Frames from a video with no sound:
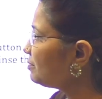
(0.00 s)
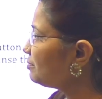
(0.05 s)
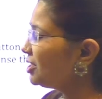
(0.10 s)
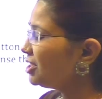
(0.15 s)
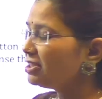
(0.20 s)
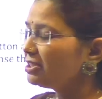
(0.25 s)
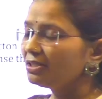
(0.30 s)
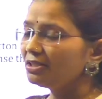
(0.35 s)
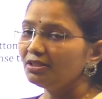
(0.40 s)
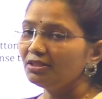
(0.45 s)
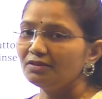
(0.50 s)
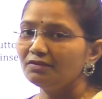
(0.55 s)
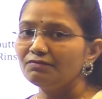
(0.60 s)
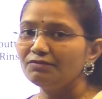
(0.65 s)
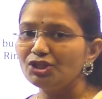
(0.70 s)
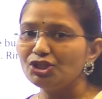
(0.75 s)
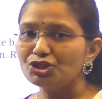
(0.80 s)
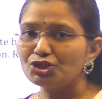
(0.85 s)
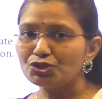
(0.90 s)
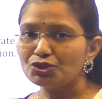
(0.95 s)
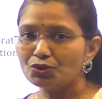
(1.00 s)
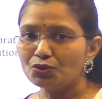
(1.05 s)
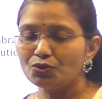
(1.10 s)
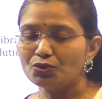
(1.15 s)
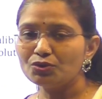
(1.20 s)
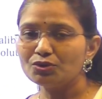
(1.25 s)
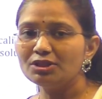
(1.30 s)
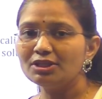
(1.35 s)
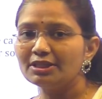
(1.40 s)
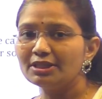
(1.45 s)
meter will
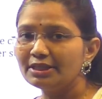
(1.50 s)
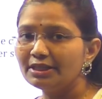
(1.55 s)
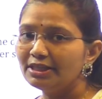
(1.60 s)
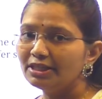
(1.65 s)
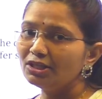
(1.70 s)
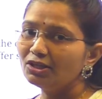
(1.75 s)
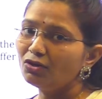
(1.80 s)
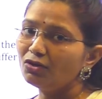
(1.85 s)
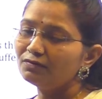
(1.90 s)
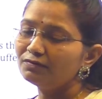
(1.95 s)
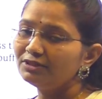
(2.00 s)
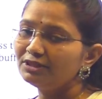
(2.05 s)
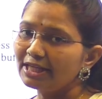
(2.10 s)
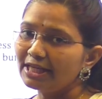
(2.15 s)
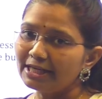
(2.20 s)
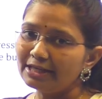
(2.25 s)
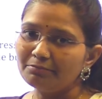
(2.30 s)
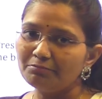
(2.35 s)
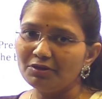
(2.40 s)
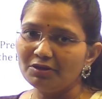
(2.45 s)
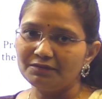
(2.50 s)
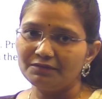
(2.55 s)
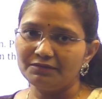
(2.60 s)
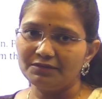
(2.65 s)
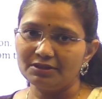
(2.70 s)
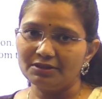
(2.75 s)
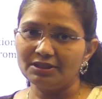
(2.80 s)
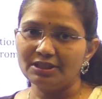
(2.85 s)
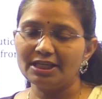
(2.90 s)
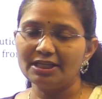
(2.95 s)
show the reading of that
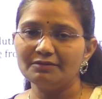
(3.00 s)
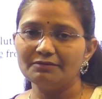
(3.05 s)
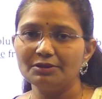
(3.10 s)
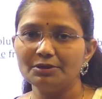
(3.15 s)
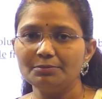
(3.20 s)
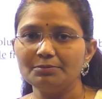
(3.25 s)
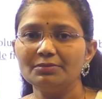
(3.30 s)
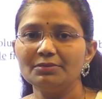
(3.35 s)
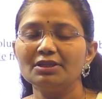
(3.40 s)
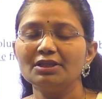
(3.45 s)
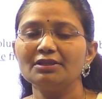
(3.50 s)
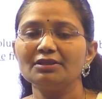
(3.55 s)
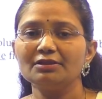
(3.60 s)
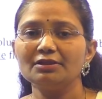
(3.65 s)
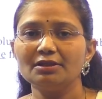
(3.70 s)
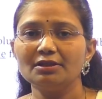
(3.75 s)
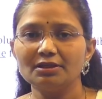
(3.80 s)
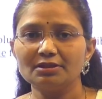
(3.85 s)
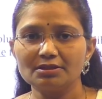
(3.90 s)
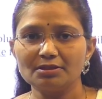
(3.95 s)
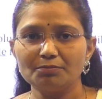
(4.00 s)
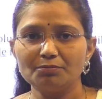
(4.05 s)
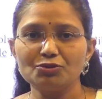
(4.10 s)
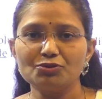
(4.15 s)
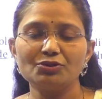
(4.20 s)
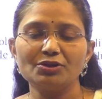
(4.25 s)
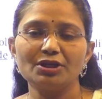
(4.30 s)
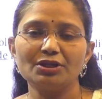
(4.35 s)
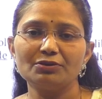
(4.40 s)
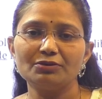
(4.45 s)
buffer. That will suppose
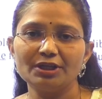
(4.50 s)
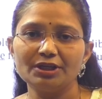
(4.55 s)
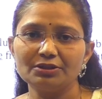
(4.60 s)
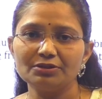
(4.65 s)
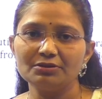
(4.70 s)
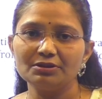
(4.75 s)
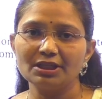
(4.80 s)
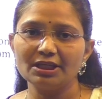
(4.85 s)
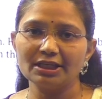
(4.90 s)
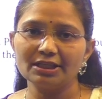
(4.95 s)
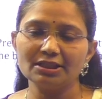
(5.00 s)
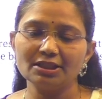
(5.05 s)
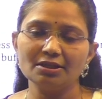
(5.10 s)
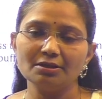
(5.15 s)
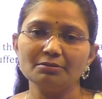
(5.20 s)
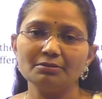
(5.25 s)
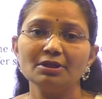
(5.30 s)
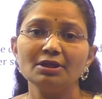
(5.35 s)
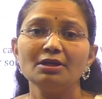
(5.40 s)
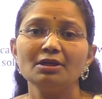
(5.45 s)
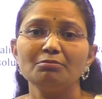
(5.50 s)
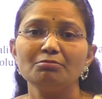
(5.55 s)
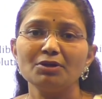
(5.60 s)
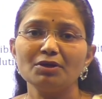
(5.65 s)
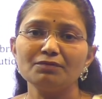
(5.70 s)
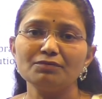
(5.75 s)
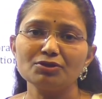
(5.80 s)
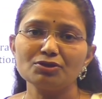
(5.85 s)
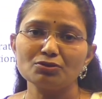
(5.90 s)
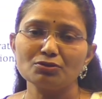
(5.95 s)
you are going to take the
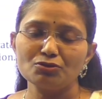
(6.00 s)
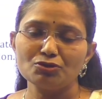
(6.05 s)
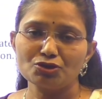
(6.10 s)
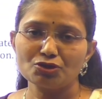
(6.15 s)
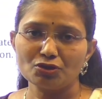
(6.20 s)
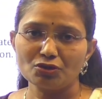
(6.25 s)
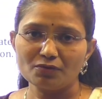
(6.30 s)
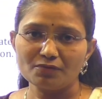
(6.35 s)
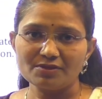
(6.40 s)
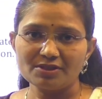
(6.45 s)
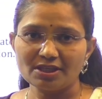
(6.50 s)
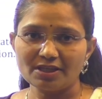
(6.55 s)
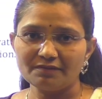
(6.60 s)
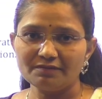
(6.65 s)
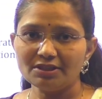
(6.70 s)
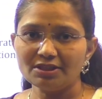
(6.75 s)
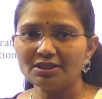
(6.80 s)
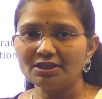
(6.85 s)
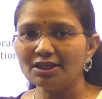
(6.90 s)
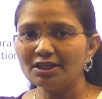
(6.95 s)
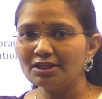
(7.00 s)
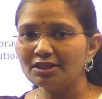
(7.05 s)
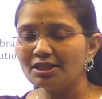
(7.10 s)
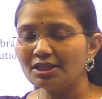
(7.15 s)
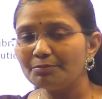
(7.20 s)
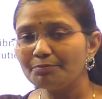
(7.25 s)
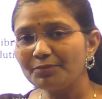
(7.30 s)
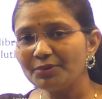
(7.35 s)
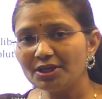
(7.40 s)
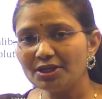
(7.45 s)
buffer solution of 7, then
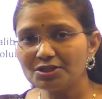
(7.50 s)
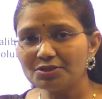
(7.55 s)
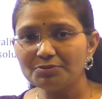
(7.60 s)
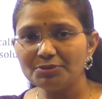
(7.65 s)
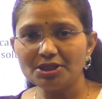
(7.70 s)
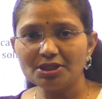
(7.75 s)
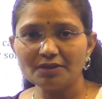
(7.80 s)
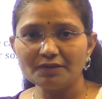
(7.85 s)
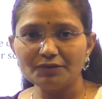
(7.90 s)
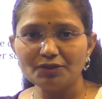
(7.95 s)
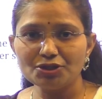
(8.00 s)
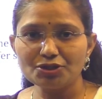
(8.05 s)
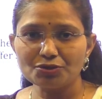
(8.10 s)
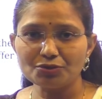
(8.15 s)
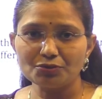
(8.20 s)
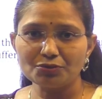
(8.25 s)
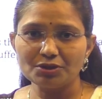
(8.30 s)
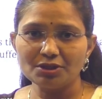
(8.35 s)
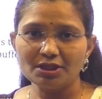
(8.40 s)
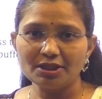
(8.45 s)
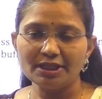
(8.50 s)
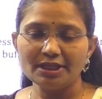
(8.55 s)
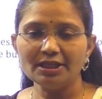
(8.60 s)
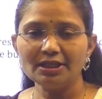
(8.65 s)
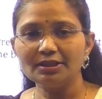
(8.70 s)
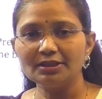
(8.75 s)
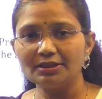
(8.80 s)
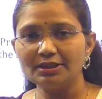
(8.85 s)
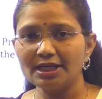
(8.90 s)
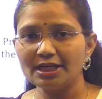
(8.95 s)
the pH meter will show the
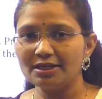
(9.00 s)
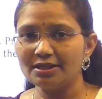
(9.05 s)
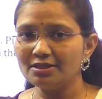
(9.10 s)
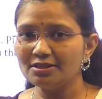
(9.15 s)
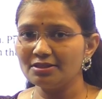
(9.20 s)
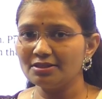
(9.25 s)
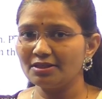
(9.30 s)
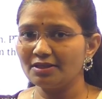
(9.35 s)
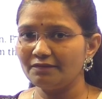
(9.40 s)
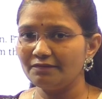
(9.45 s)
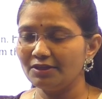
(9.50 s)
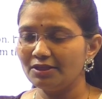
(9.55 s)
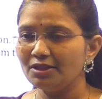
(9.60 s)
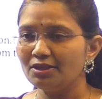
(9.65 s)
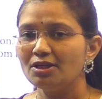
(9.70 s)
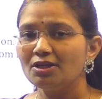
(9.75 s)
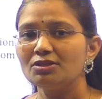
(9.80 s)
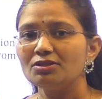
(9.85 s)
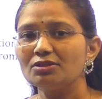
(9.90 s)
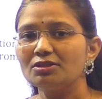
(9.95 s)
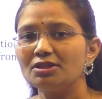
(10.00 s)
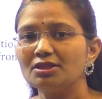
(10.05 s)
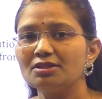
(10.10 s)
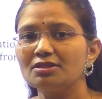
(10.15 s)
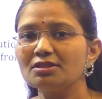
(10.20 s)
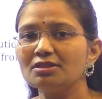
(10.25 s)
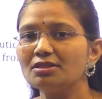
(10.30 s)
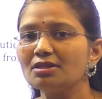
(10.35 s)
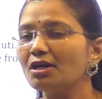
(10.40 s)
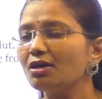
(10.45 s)
reading, that is 7. So this
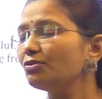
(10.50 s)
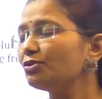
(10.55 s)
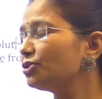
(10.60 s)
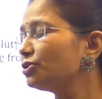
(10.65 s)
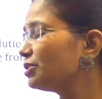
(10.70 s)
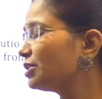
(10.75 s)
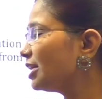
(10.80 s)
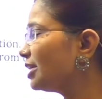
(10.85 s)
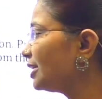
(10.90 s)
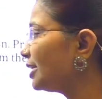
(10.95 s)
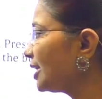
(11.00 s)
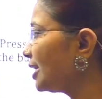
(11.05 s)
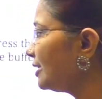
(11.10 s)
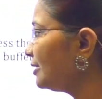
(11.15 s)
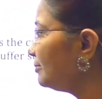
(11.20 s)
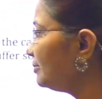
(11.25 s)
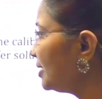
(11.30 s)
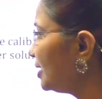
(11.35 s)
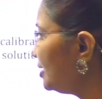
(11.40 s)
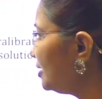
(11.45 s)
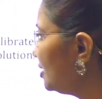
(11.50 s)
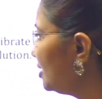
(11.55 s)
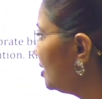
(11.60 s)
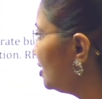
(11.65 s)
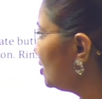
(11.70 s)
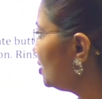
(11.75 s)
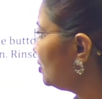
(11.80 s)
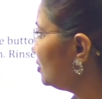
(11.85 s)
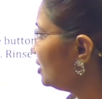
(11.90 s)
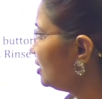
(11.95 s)
is how you can calibrate
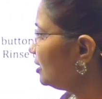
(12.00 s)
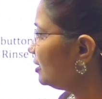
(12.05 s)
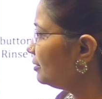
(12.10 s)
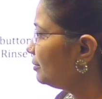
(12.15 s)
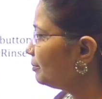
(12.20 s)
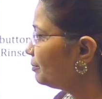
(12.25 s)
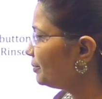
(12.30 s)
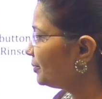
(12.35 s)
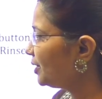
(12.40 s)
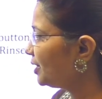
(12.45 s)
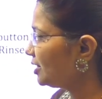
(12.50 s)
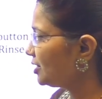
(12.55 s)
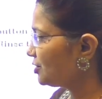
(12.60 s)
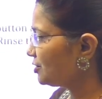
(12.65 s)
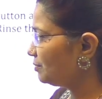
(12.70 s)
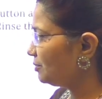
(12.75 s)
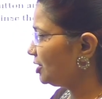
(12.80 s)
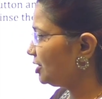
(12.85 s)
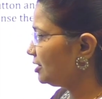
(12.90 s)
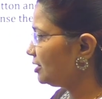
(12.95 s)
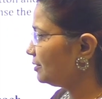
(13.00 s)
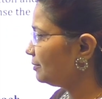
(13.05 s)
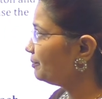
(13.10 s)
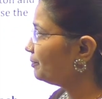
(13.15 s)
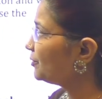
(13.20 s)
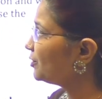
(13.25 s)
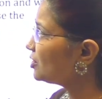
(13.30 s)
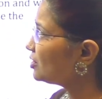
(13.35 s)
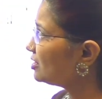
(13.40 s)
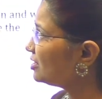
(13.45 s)
your pH meter.
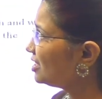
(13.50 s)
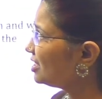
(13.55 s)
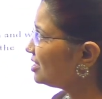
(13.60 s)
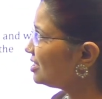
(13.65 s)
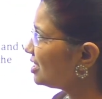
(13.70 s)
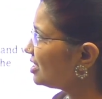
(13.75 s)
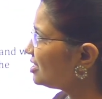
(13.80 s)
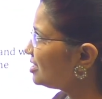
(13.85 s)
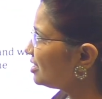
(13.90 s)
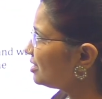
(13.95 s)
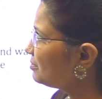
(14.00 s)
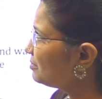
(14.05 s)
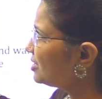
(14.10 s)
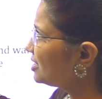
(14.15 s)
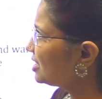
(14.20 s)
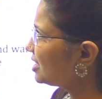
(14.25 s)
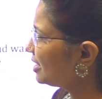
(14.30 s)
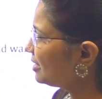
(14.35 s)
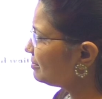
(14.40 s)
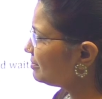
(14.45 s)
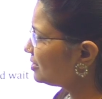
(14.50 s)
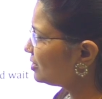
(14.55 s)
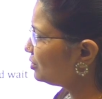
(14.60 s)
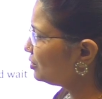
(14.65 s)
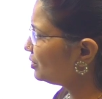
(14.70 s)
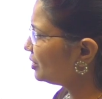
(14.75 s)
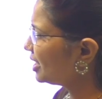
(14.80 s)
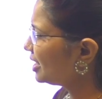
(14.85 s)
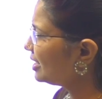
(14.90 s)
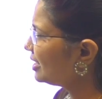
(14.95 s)
So these are some steps you
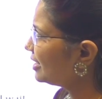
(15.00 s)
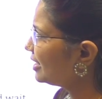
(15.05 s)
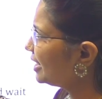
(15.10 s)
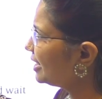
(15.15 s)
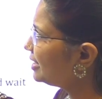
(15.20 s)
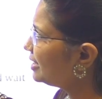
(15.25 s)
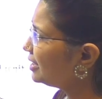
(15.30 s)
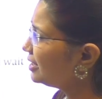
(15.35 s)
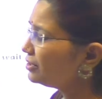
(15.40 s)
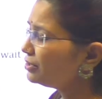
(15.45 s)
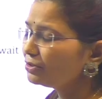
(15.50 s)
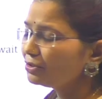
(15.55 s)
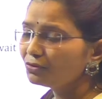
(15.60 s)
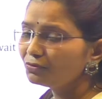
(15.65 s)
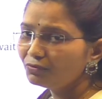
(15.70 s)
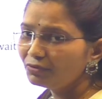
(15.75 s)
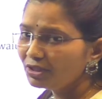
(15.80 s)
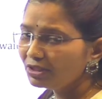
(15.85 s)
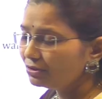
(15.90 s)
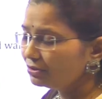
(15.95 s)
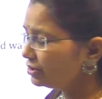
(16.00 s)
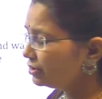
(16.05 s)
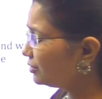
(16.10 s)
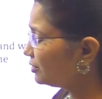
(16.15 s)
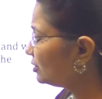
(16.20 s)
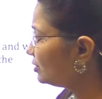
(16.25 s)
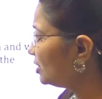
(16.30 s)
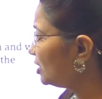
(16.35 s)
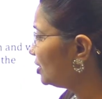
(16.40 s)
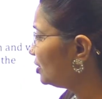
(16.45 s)
can write in
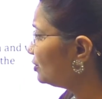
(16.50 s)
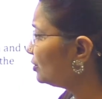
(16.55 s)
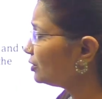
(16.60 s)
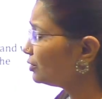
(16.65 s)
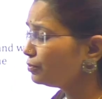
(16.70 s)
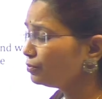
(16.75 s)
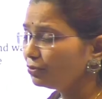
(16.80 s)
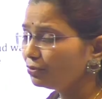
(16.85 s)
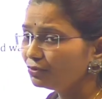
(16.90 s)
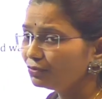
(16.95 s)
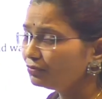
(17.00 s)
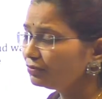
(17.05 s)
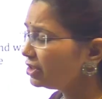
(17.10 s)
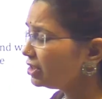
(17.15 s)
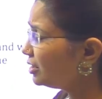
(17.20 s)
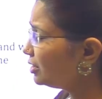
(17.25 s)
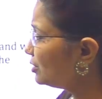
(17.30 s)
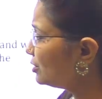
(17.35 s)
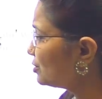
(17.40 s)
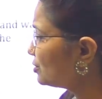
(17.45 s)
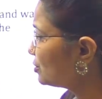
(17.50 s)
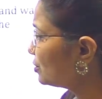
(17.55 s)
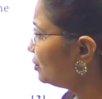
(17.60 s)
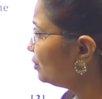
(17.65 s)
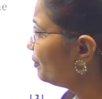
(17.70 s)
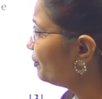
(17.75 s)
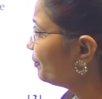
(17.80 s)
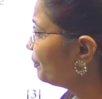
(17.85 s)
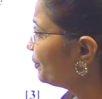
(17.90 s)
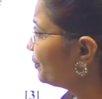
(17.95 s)
your own word also.